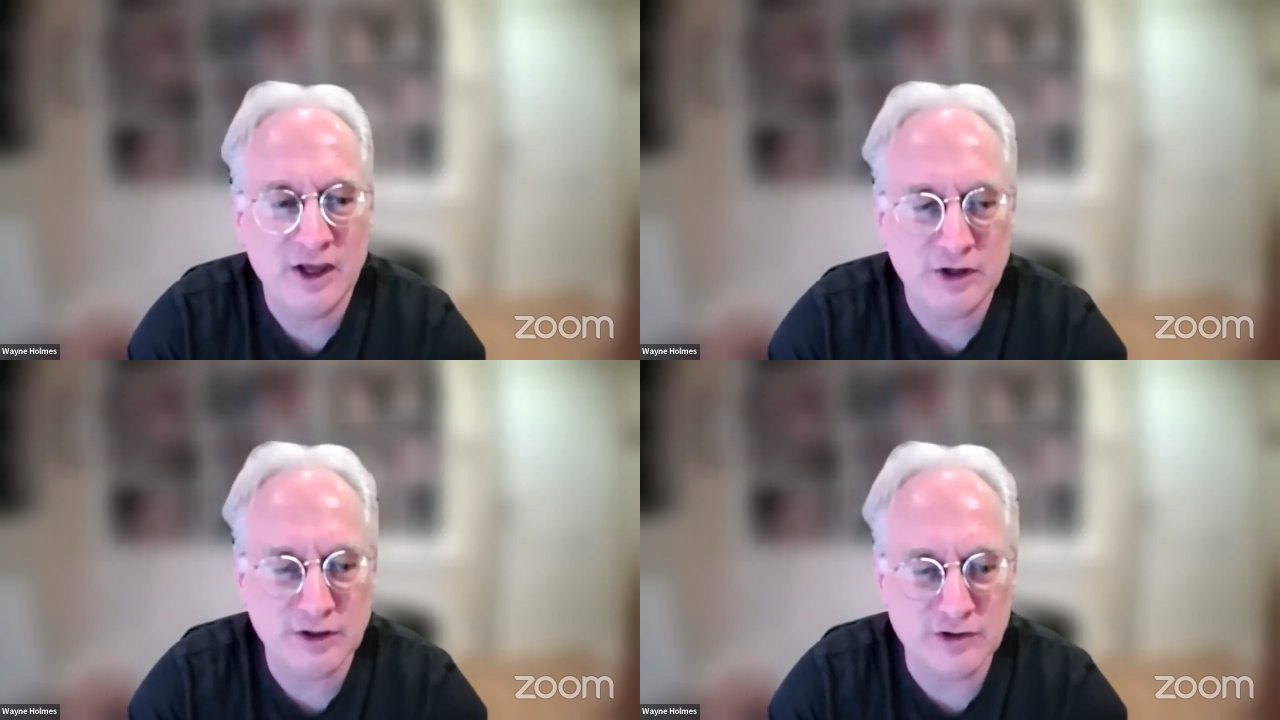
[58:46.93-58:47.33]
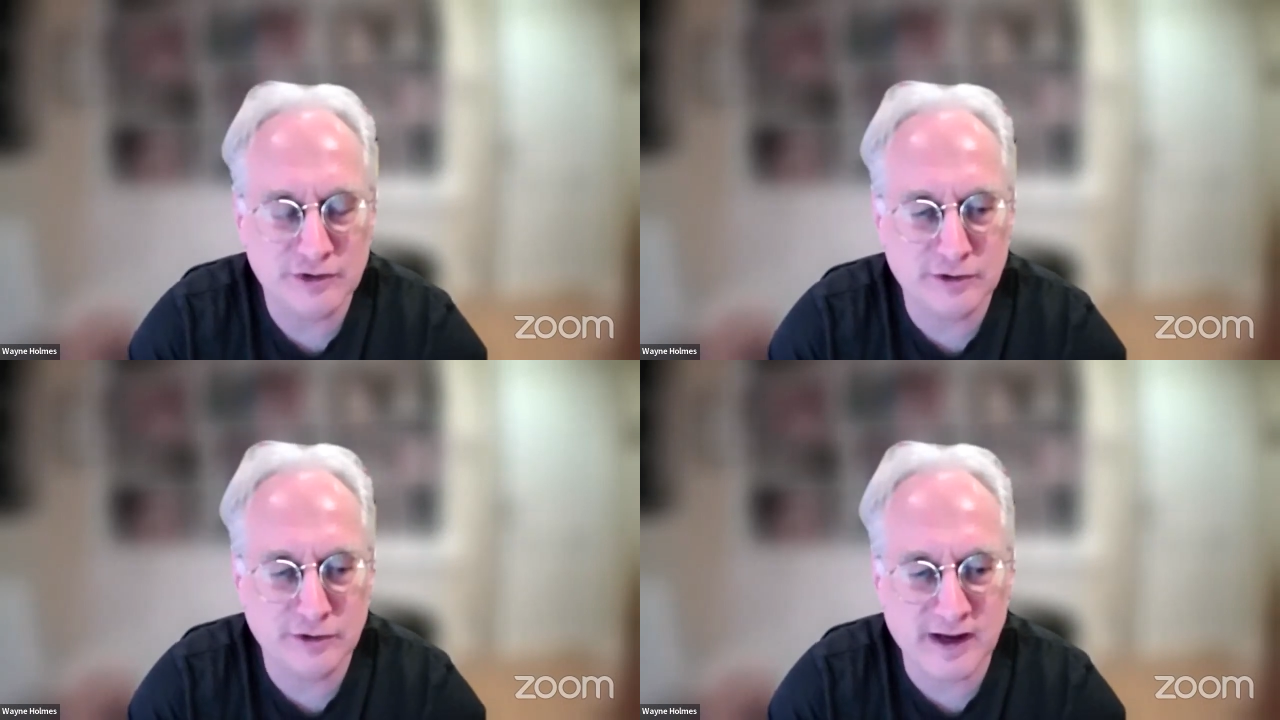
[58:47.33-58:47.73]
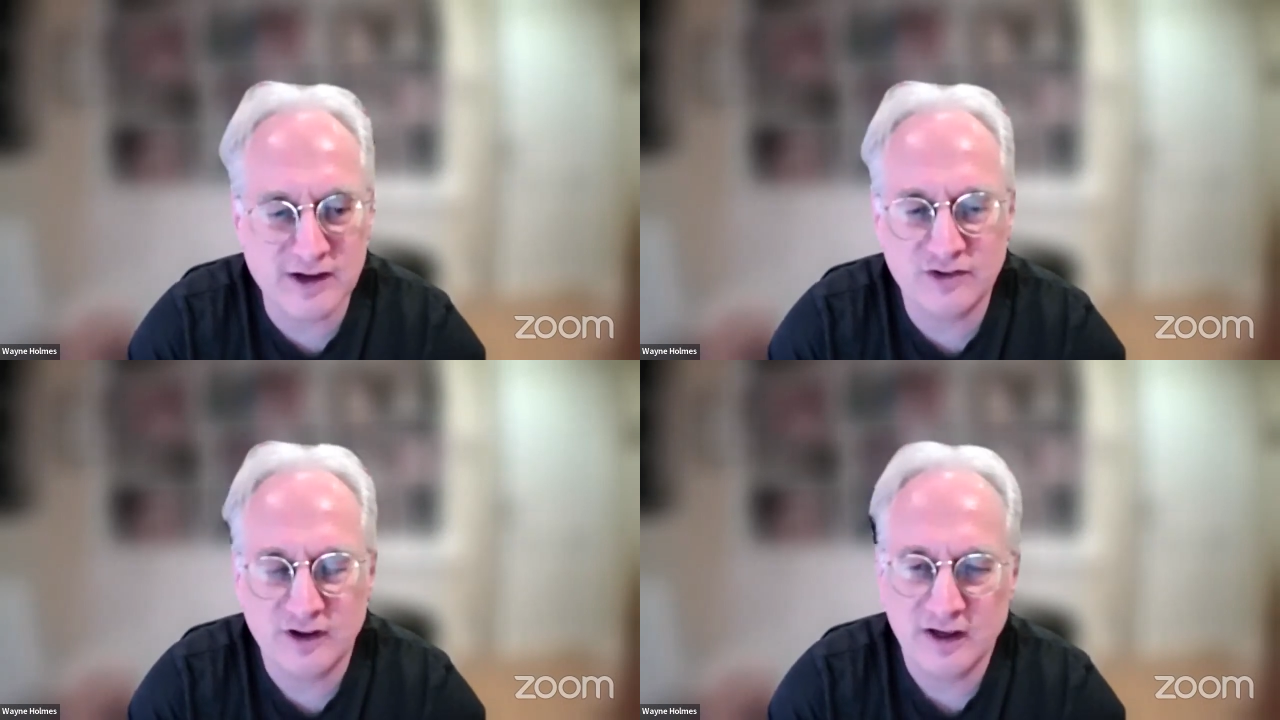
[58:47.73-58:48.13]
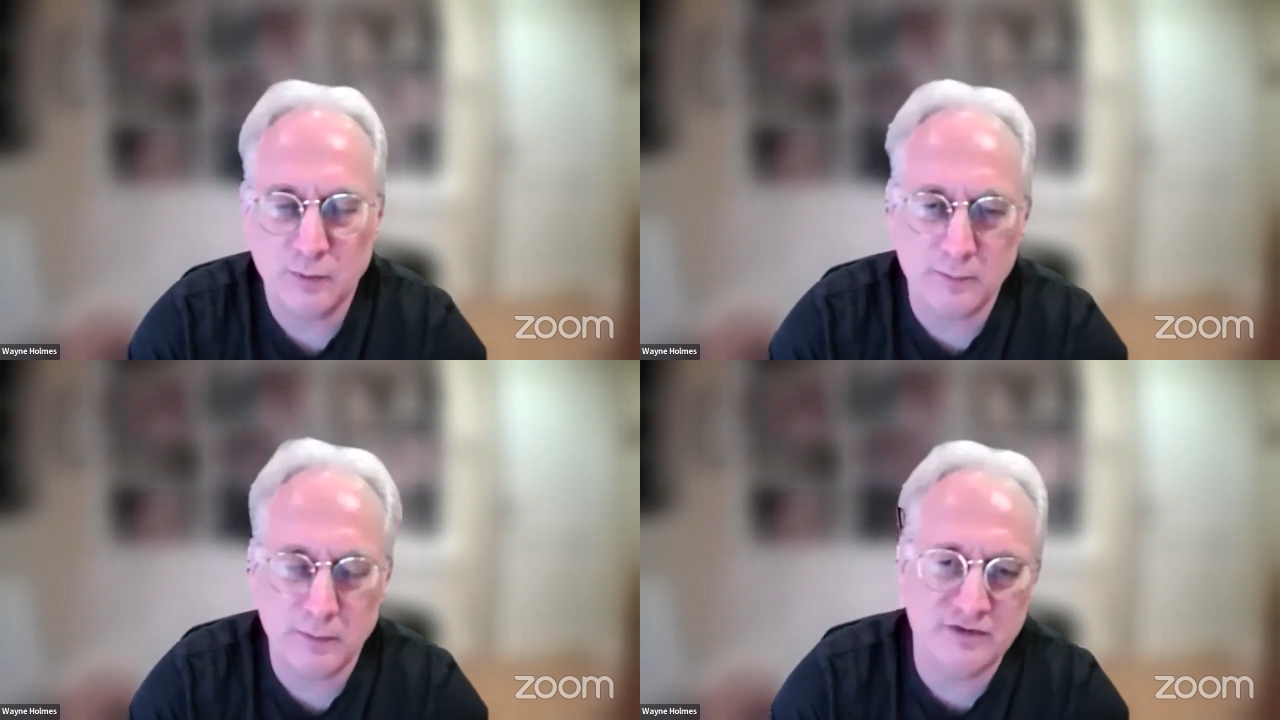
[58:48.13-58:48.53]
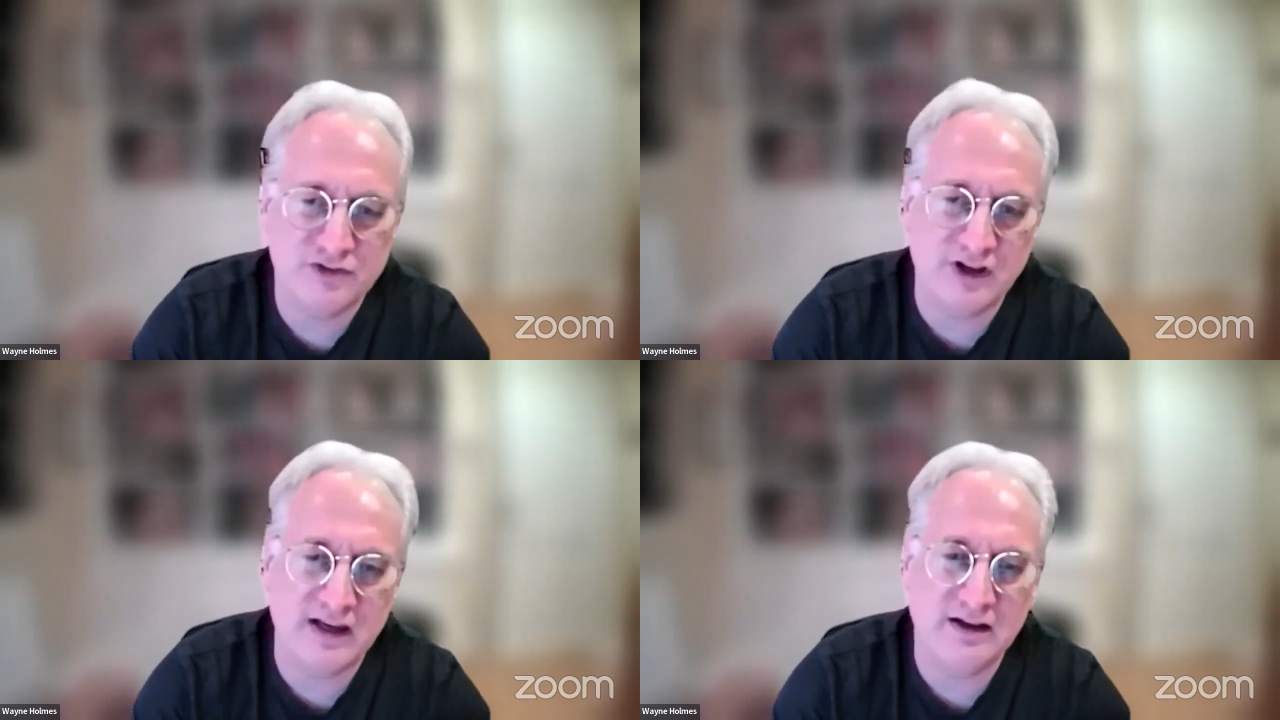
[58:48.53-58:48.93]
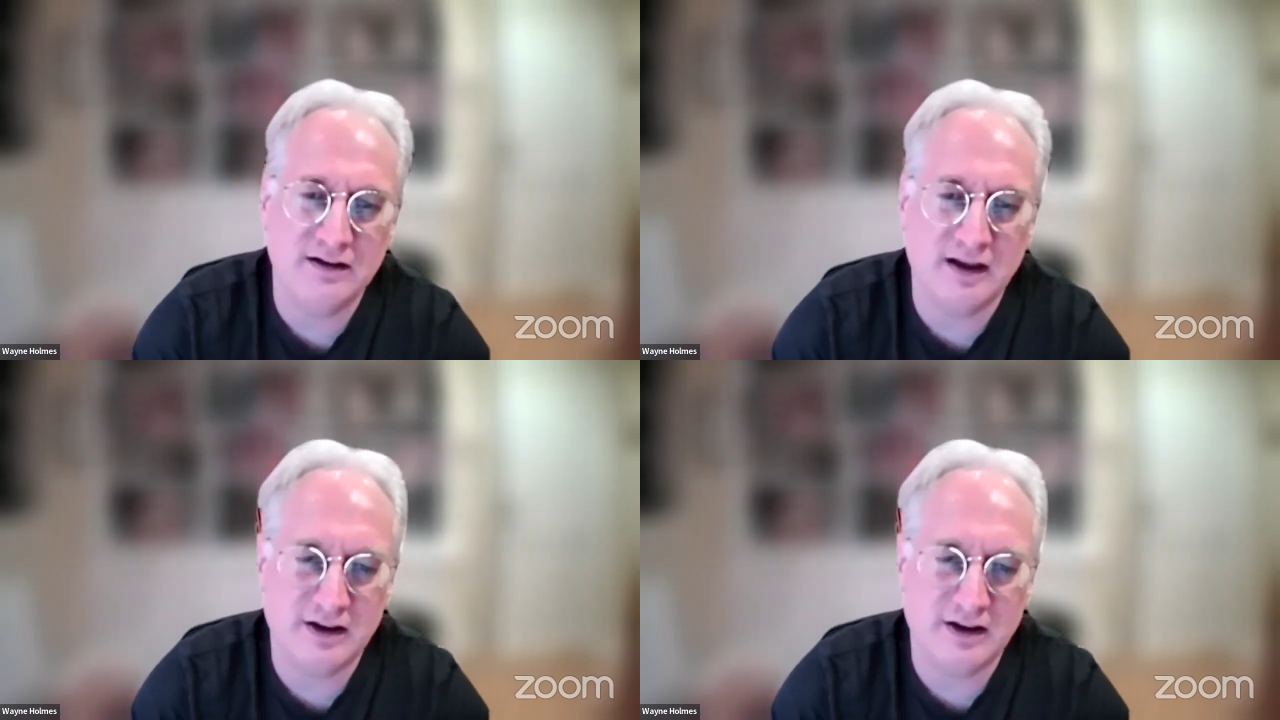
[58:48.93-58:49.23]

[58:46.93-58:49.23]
You know, to create, we've seen